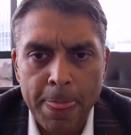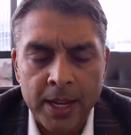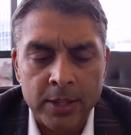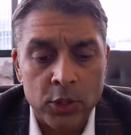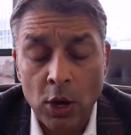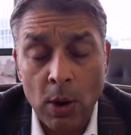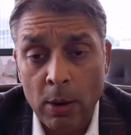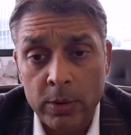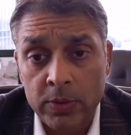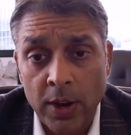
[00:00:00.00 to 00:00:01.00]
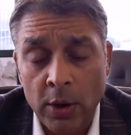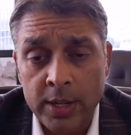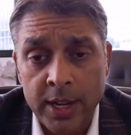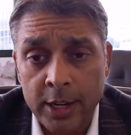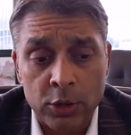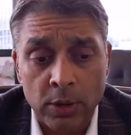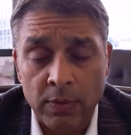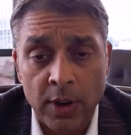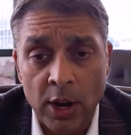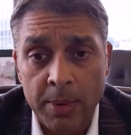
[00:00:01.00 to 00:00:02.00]
And so I was very intentional at
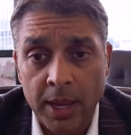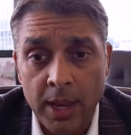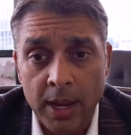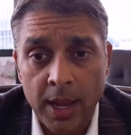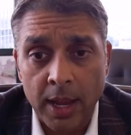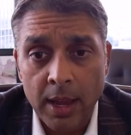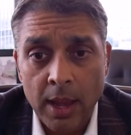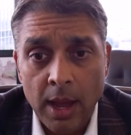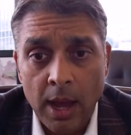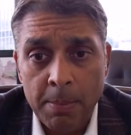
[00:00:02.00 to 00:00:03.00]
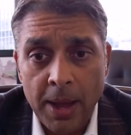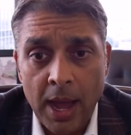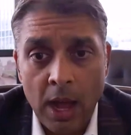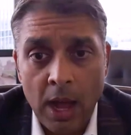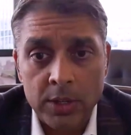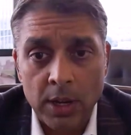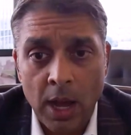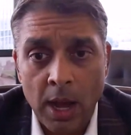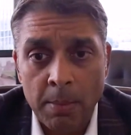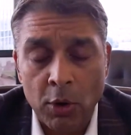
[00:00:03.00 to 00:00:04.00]
the very beginning about
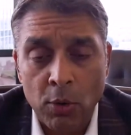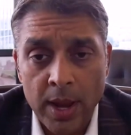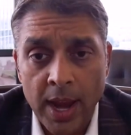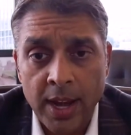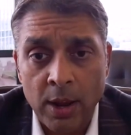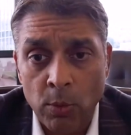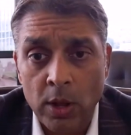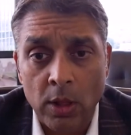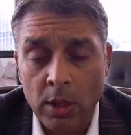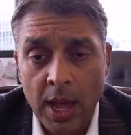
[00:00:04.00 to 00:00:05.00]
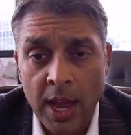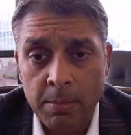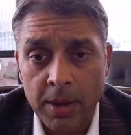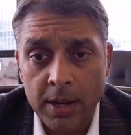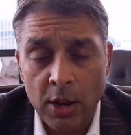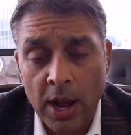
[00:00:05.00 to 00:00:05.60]
creating real alignment.